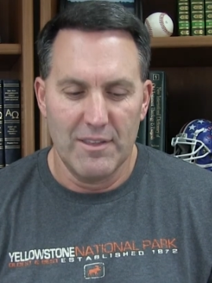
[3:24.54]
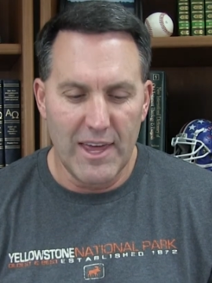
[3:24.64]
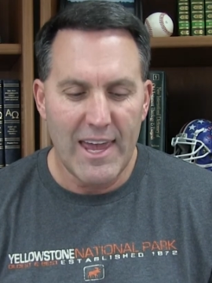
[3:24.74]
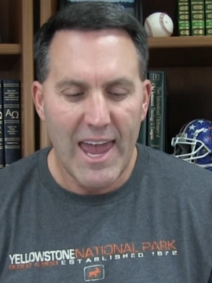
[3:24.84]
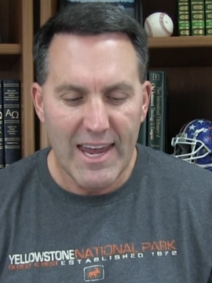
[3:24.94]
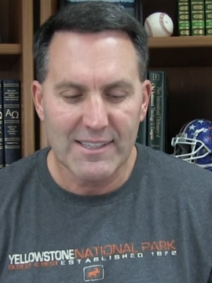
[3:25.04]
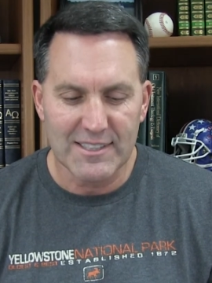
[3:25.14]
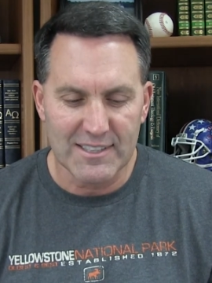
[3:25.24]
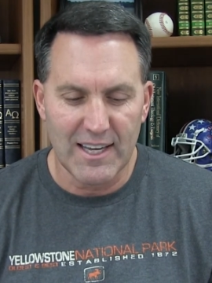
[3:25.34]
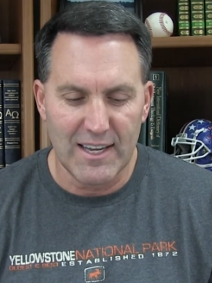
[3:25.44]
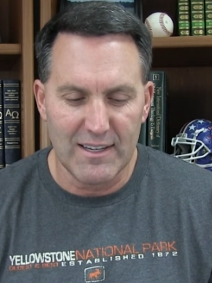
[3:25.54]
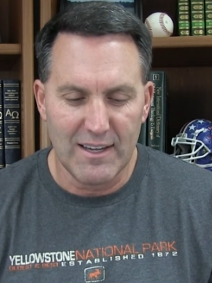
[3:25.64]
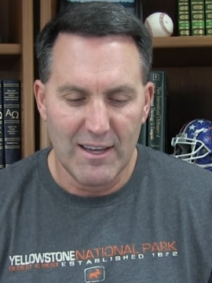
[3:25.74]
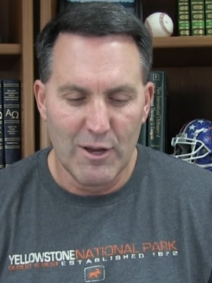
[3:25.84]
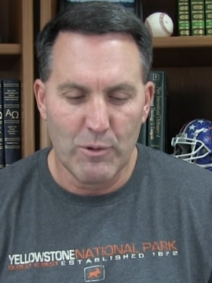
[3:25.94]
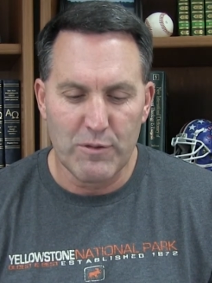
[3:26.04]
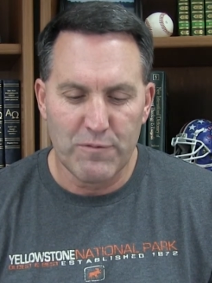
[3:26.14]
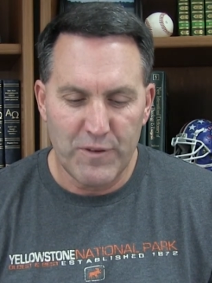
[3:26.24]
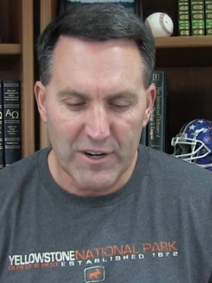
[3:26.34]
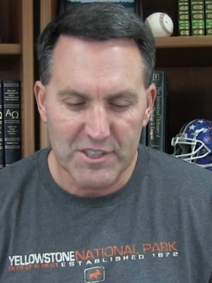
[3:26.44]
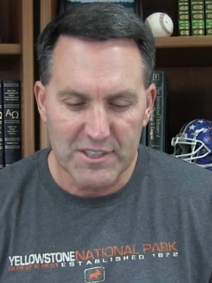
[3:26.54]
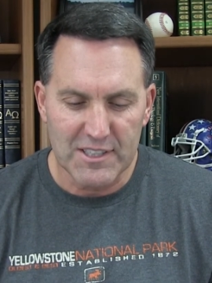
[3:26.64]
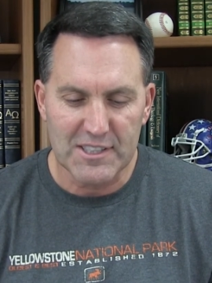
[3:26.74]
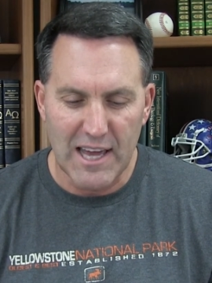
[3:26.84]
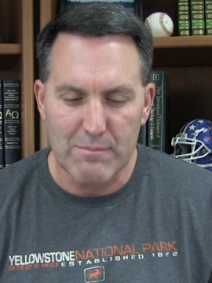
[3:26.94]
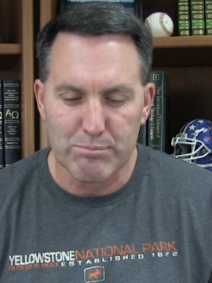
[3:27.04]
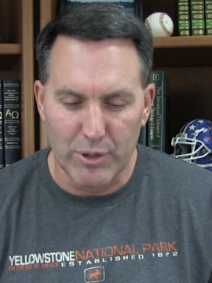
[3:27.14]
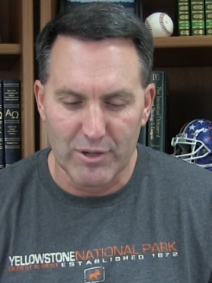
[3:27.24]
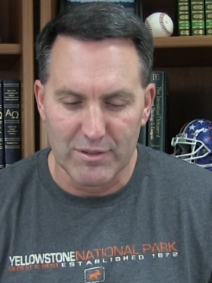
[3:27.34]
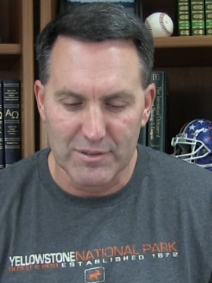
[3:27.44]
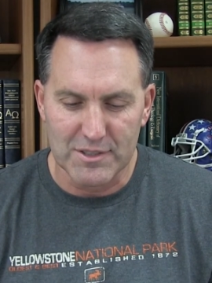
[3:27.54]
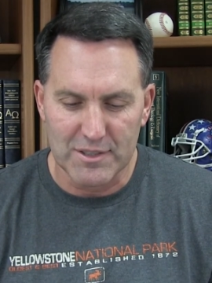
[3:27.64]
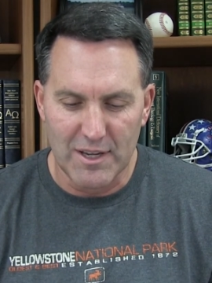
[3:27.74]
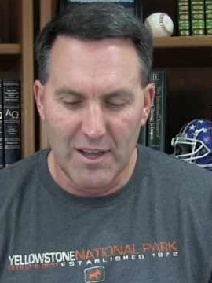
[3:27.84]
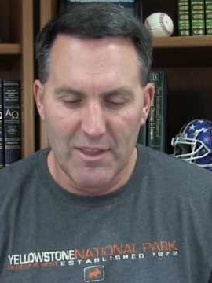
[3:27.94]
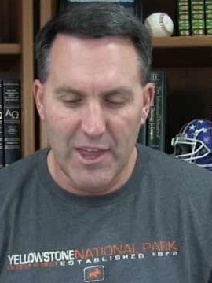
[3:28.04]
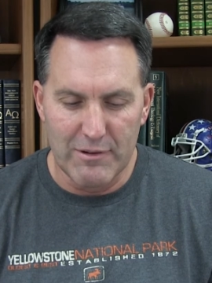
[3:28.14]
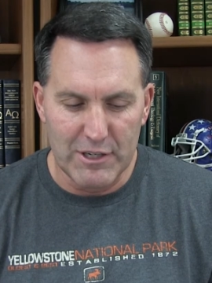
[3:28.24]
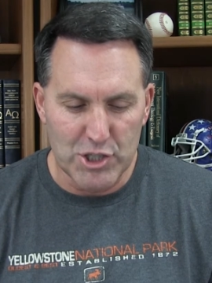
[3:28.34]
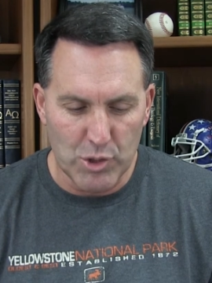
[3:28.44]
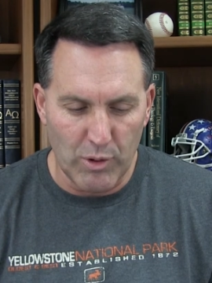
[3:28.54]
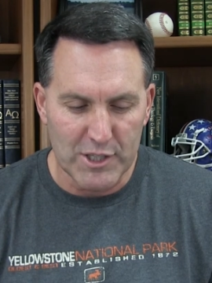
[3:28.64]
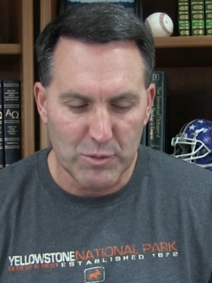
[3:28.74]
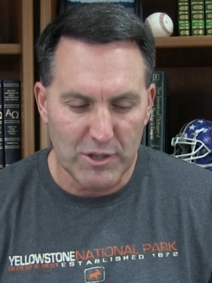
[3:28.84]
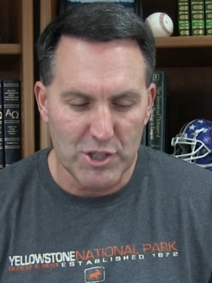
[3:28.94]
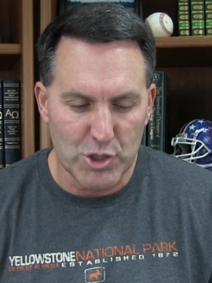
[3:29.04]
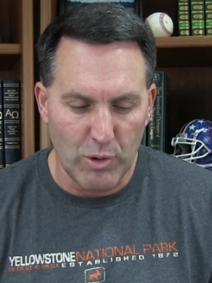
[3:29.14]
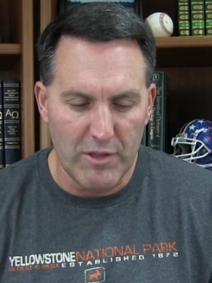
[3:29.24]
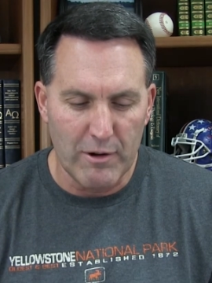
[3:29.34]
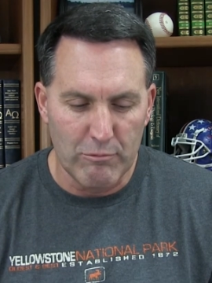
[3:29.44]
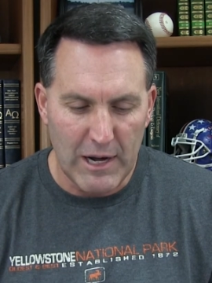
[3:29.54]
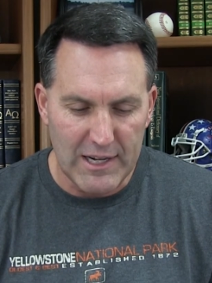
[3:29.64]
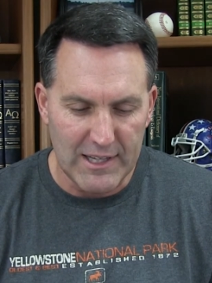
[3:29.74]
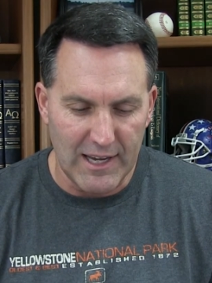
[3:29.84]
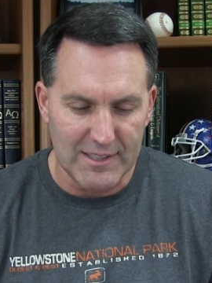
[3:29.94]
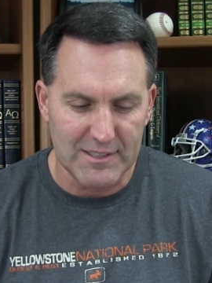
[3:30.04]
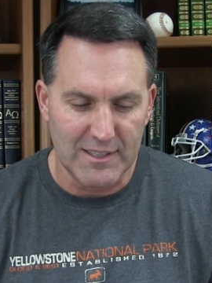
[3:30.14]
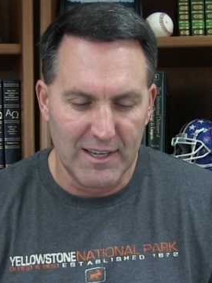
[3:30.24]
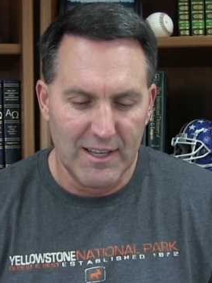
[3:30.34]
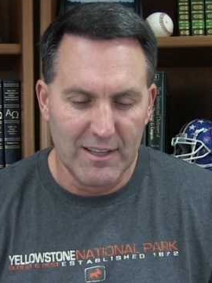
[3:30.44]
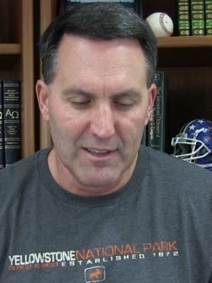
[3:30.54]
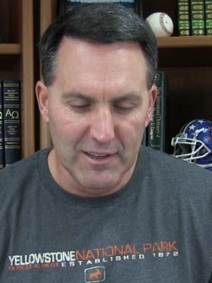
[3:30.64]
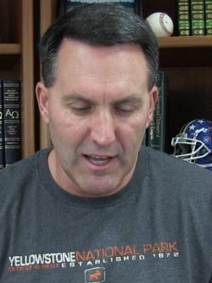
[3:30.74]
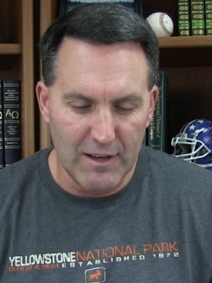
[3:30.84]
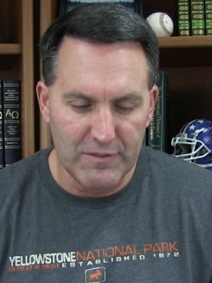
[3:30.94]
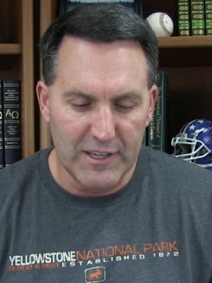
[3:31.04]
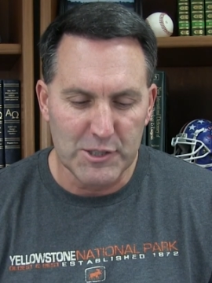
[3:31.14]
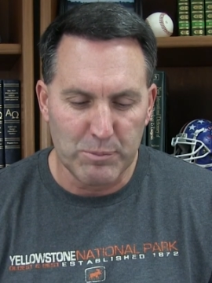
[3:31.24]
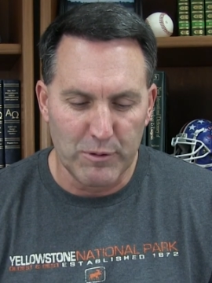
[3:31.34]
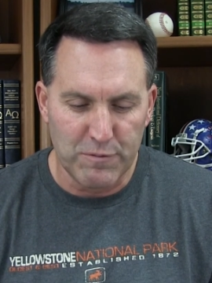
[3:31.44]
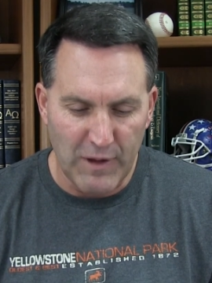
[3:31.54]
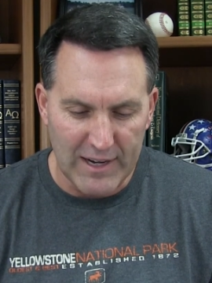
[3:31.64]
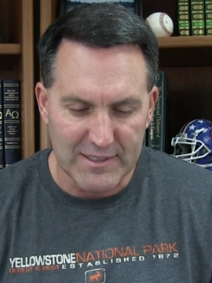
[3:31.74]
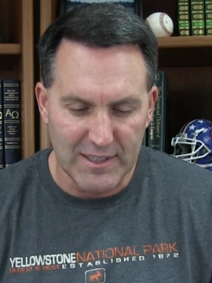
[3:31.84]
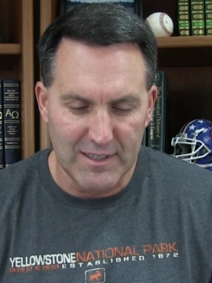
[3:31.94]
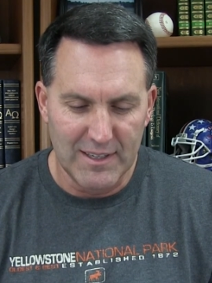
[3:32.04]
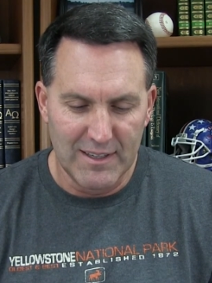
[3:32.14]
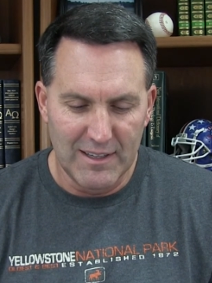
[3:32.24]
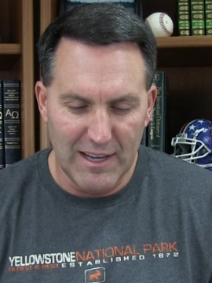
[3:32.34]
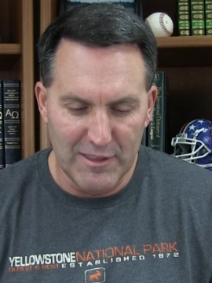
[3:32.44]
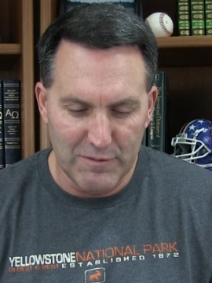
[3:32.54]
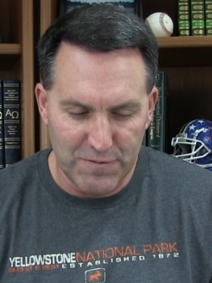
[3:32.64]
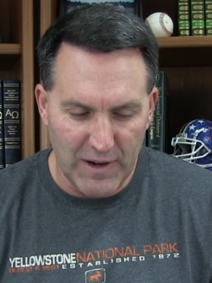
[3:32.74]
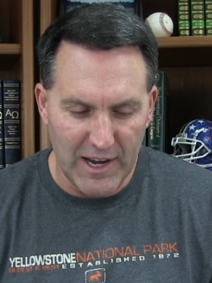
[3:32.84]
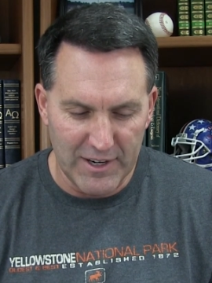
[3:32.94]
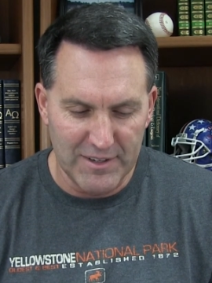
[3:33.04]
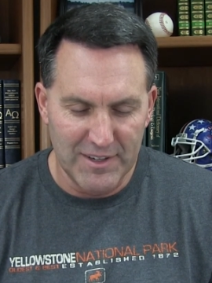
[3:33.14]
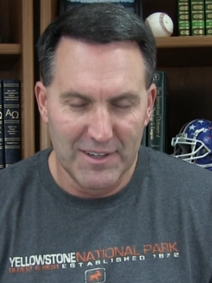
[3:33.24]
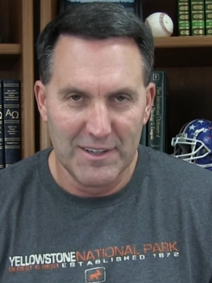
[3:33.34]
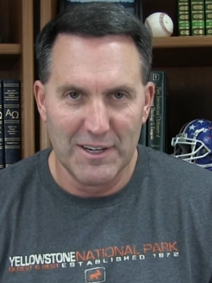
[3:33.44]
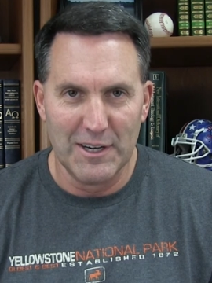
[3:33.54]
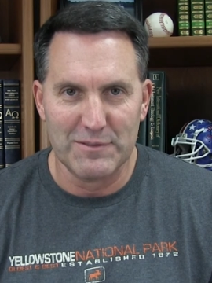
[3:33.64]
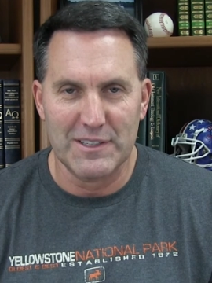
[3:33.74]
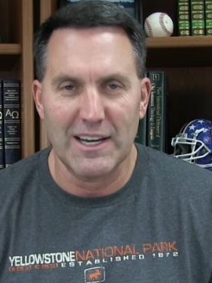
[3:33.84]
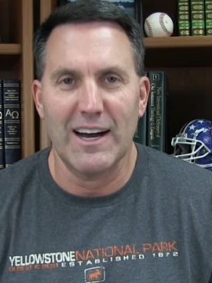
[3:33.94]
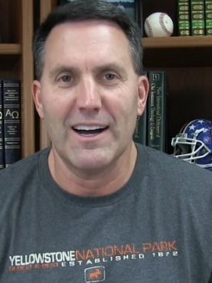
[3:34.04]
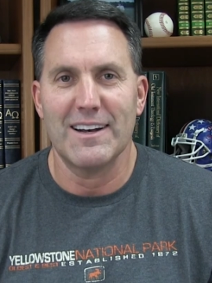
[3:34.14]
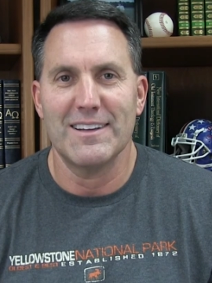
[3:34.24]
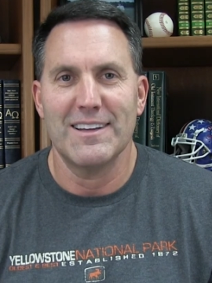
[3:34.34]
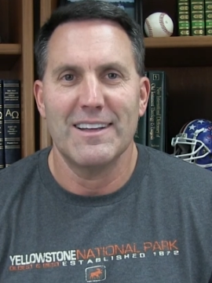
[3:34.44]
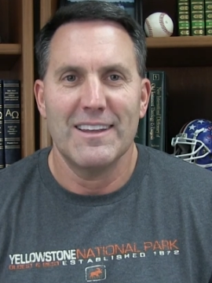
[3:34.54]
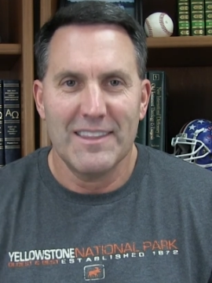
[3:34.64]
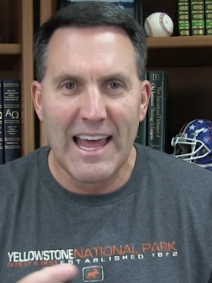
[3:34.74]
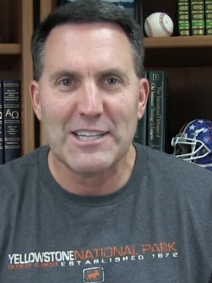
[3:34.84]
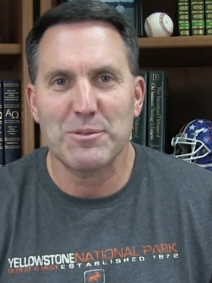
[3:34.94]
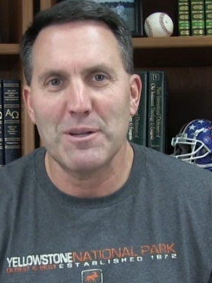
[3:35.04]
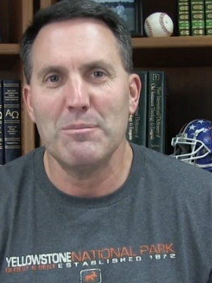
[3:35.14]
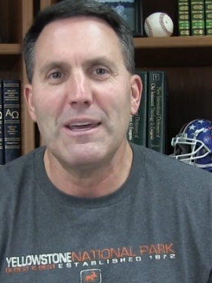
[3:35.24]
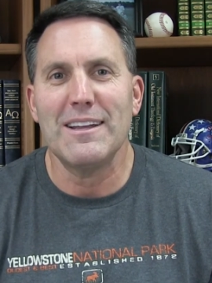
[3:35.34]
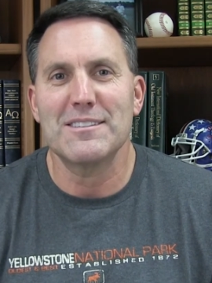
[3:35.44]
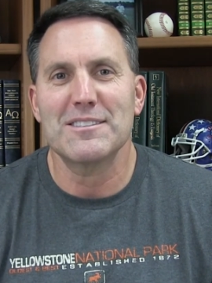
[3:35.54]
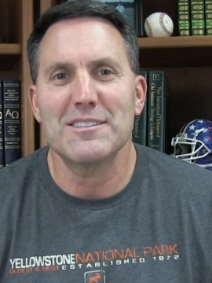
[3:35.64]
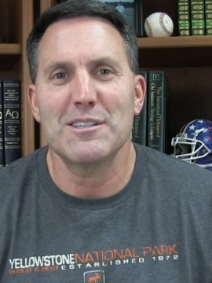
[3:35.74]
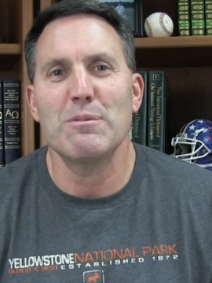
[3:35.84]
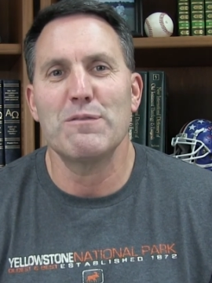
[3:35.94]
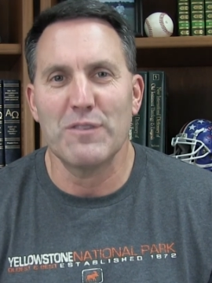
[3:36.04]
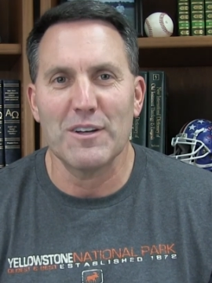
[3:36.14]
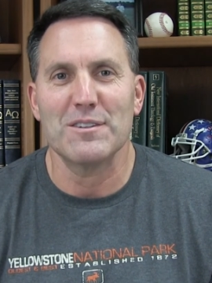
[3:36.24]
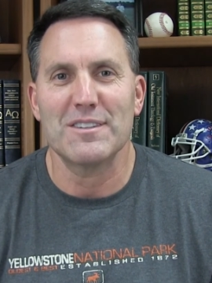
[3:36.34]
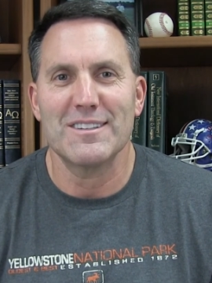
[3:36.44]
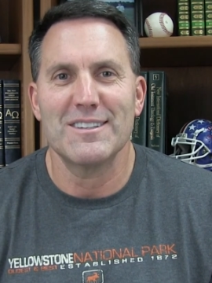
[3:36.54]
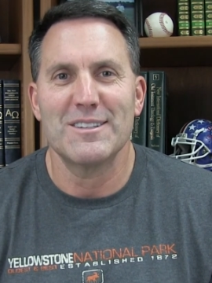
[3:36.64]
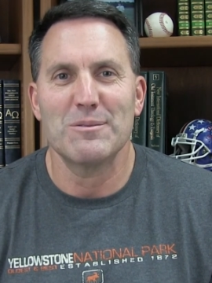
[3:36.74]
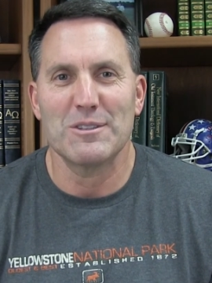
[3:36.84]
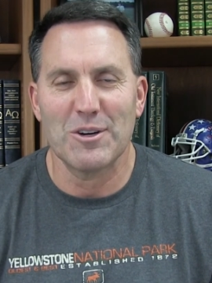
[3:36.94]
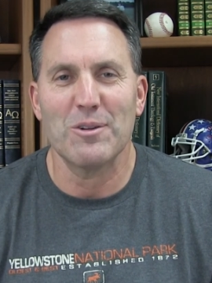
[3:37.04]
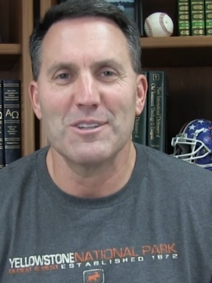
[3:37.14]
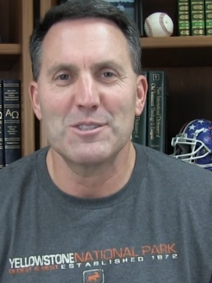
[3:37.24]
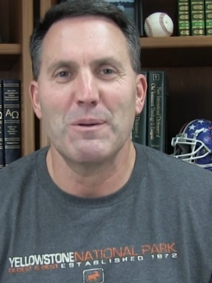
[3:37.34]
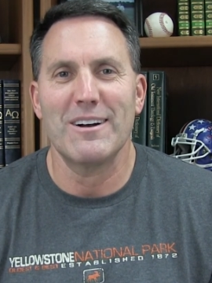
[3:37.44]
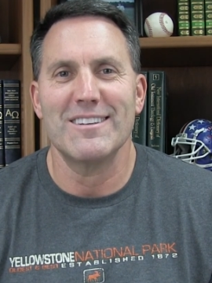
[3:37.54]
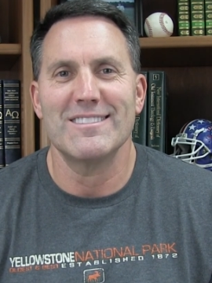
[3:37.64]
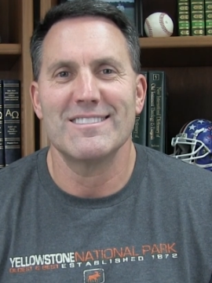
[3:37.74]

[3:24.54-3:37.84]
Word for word: They hate sin with fierceness that burns. They rejoice with a joy that radiates. Love is perfected in the fire of God. That's what it means to be filled with the Holy Spirit.